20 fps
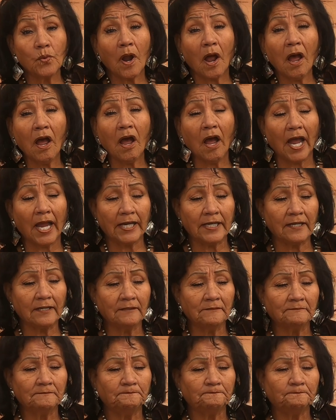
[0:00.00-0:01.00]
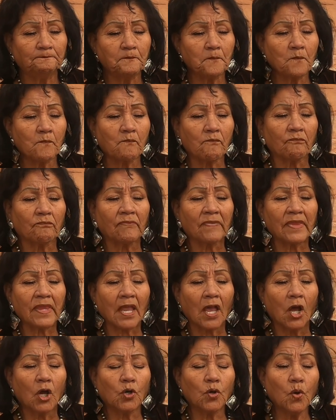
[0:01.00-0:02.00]
rawhide.
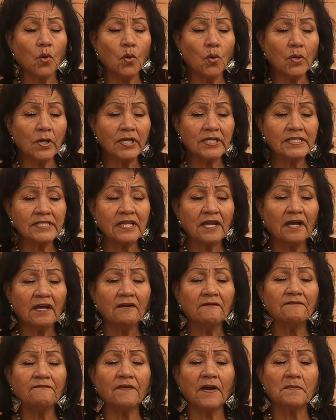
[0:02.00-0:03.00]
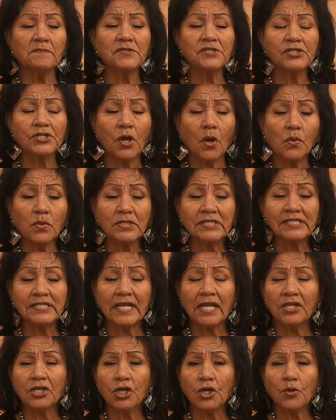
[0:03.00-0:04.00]
Cords from soaked
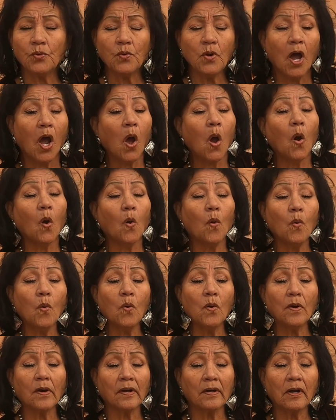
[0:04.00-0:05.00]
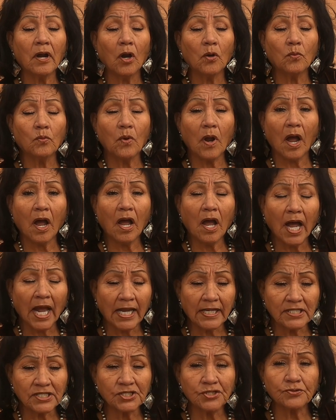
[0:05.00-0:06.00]
sinew or
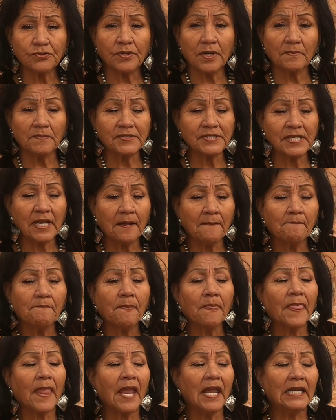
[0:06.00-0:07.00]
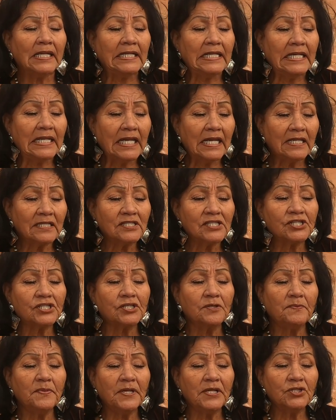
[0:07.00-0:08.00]
rawhide strips needs
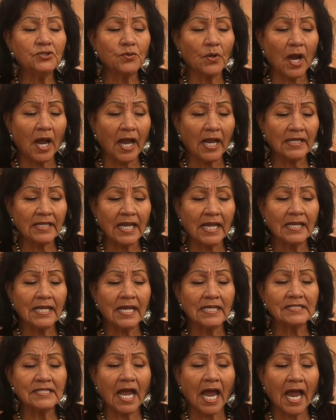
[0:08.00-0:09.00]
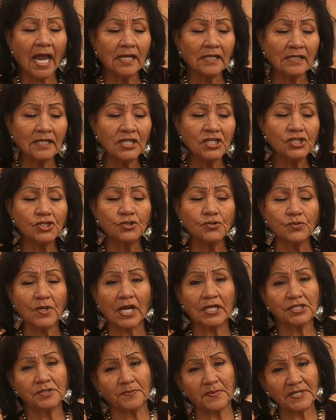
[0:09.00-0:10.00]
to be dried in a tightly
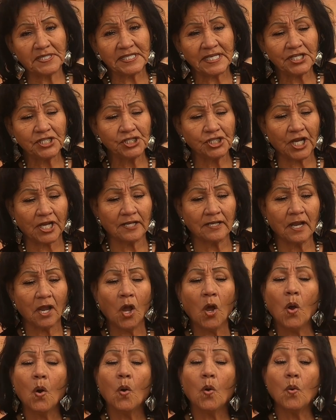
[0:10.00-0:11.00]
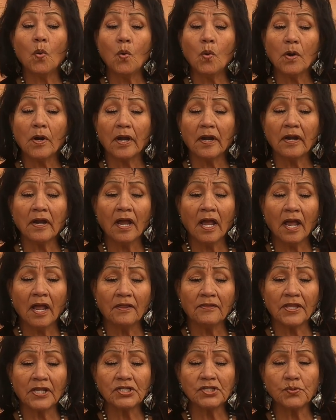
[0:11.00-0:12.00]
stretched position or
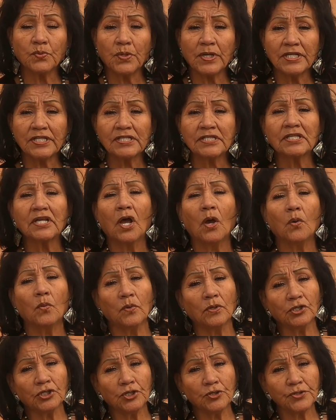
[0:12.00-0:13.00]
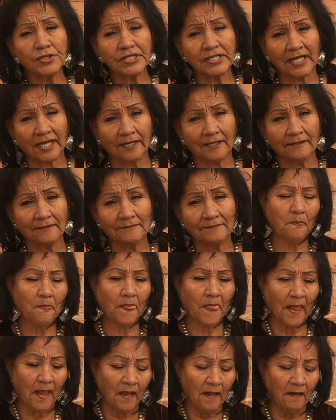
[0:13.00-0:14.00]
the twists will loosen.
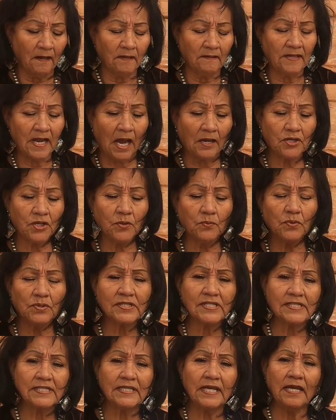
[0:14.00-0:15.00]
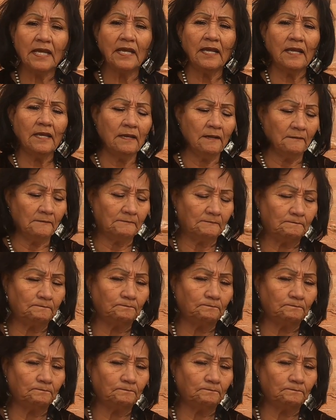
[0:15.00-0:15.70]
Now you will see